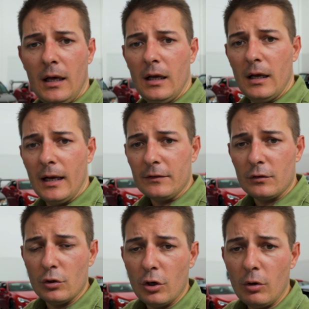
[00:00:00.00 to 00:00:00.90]
As
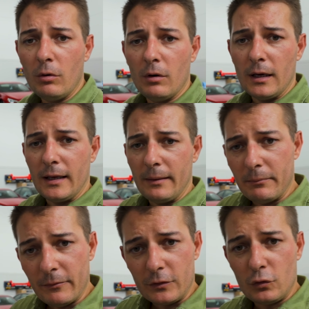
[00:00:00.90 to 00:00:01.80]
you know,
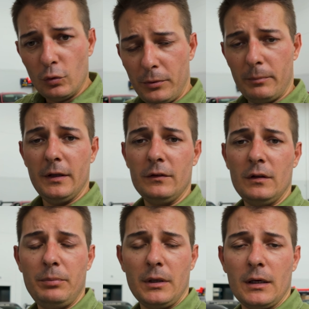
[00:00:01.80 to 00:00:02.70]
I'm super
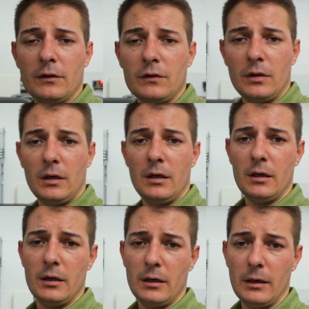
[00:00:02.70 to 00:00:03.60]
busy because
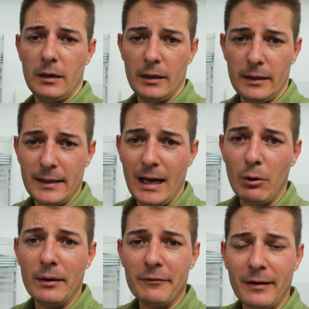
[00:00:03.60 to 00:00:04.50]

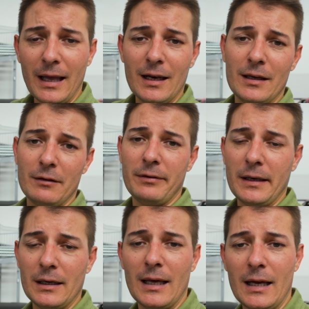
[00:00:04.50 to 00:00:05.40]
now I'm
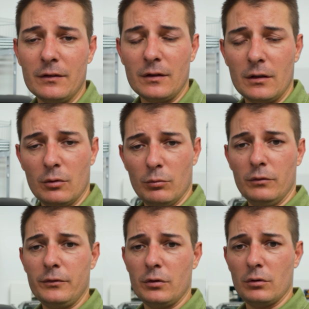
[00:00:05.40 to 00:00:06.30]
finalizing the
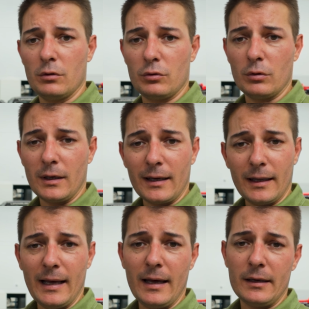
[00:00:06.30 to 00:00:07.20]
move to Gran
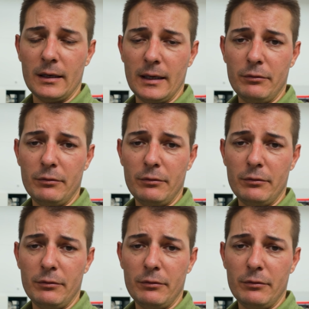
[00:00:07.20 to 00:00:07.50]
Canaria and